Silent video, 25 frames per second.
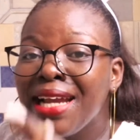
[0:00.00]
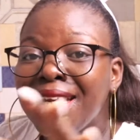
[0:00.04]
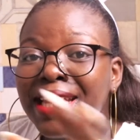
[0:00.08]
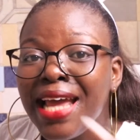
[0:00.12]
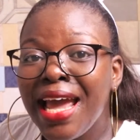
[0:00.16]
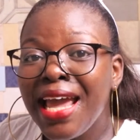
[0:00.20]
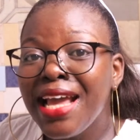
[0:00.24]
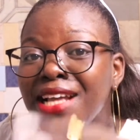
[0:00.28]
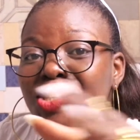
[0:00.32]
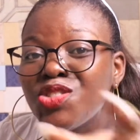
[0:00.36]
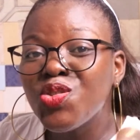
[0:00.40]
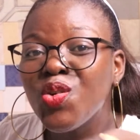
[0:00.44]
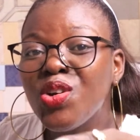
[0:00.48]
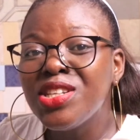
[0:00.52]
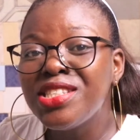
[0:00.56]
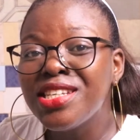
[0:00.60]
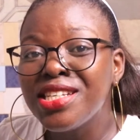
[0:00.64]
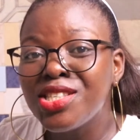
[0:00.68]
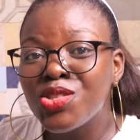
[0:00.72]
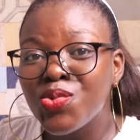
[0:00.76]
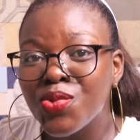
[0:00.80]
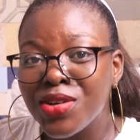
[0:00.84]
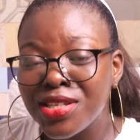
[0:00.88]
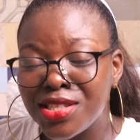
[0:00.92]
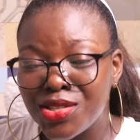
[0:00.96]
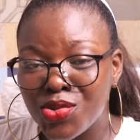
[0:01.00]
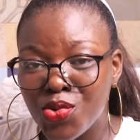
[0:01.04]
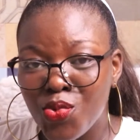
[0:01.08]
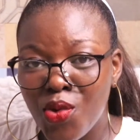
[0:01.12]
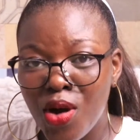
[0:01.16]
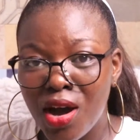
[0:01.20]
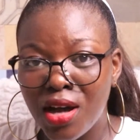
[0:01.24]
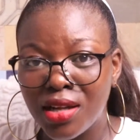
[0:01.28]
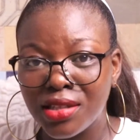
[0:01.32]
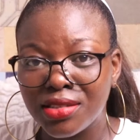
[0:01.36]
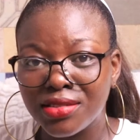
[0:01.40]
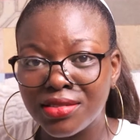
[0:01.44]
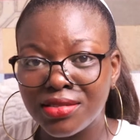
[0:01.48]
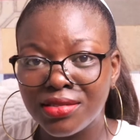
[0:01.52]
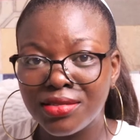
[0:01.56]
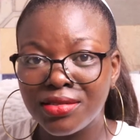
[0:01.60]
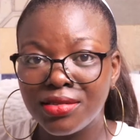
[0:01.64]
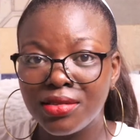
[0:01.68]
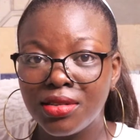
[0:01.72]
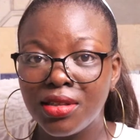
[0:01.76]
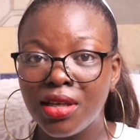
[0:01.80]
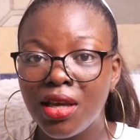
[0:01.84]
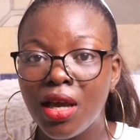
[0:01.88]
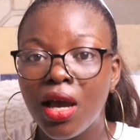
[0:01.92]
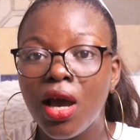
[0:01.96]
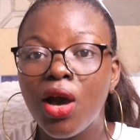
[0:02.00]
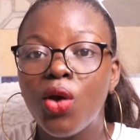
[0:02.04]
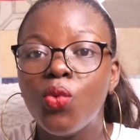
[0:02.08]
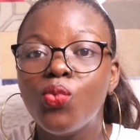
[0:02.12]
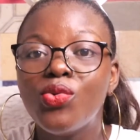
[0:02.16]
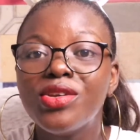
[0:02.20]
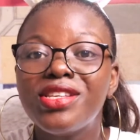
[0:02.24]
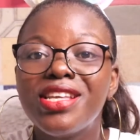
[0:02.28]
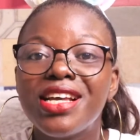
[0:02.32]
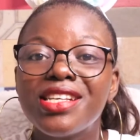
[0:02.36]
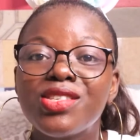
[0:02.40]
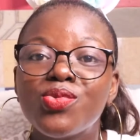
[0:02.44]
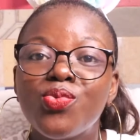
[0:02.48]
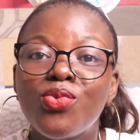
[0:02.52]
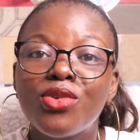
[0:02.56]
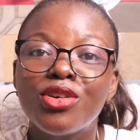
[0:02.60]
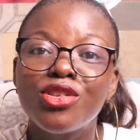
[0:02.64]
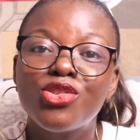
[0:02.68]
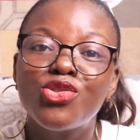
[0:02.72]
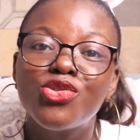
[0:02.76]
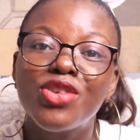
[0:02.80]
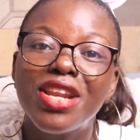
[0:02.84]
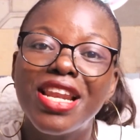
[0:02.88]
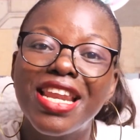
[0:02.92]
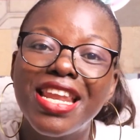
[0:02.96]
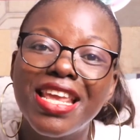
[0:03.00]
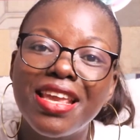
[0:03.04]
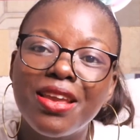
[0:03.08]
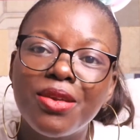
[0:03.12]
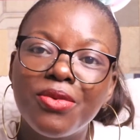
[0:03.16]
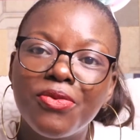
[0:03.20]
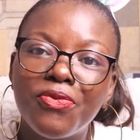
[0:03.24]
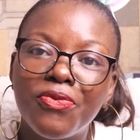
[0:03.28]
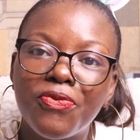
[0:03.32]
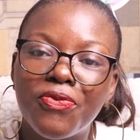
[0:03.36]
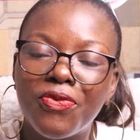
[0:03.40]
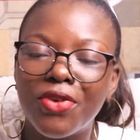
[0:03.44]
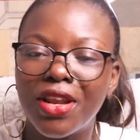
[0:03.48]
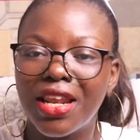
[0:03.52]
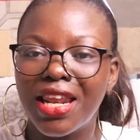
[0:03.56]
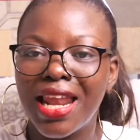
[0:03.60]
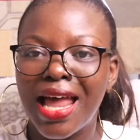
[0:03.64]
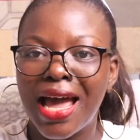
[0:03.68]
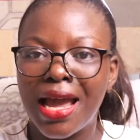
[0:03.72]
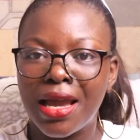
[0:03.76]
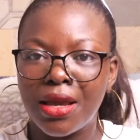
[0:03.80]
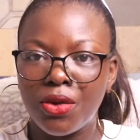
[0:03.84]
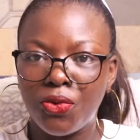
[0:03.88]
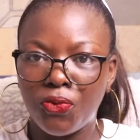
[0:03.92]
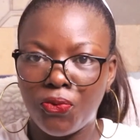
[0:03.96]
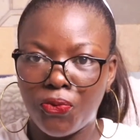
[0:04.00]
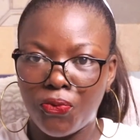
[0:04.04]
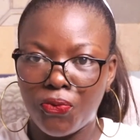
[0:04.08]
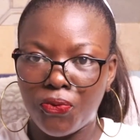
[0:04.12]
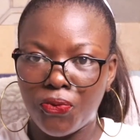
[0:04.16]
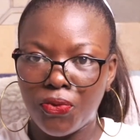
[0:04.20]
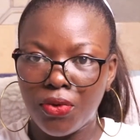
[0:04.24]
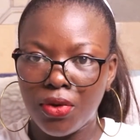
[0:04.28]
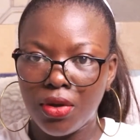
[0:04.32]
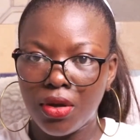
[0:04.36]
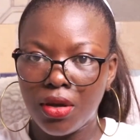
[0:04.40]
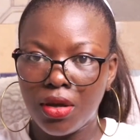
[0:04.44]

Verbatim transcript: in 2021 we just want to live life